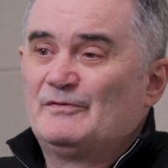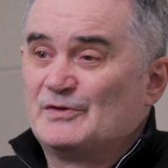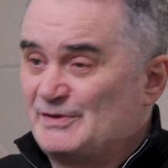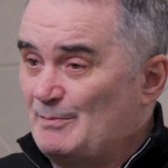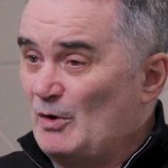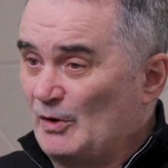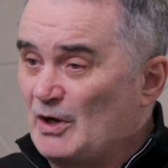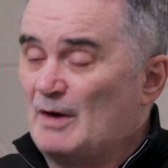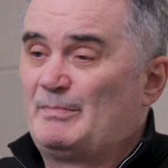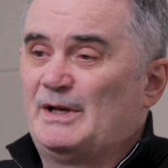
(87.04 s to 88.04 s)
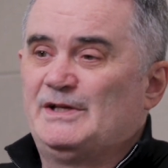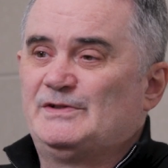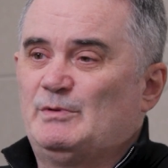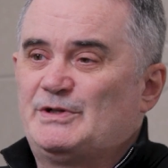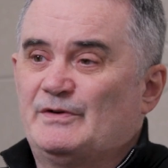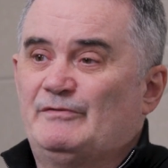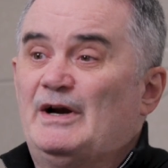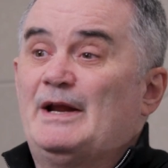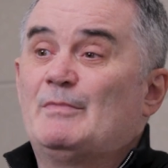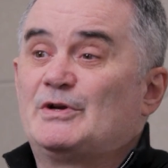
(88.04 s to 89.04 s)
for smaller companies, which are
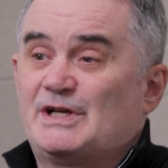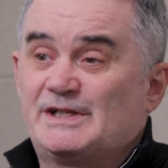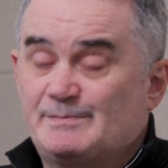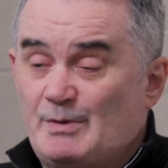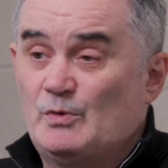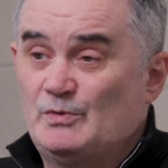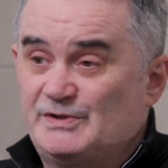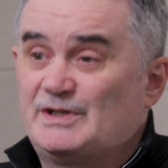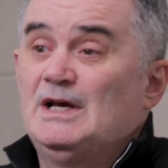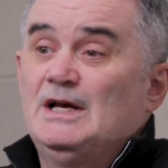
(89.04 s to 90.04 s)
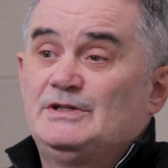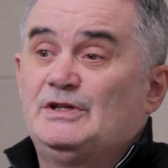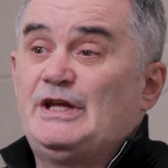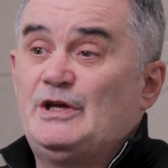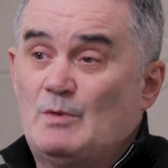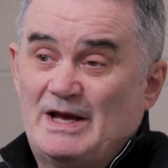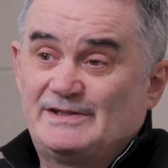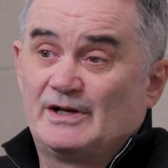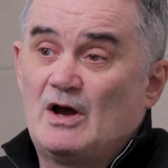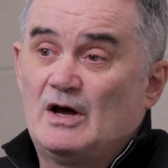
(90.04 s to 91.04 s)
very much exposed to the
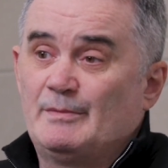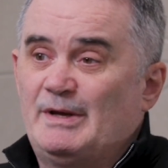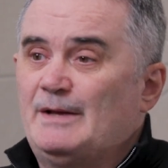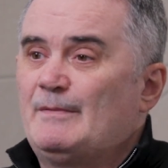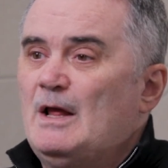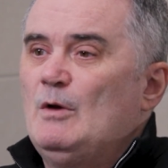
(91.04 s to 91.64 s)
US economy.